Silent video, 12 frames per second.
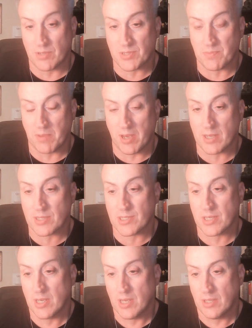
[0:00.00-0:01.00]

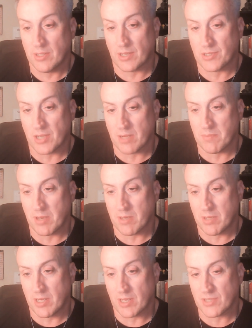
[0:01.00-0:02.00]
respects that I'll talk about
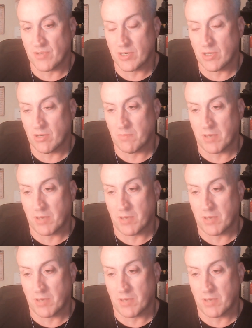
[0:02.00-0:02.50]
in my next video.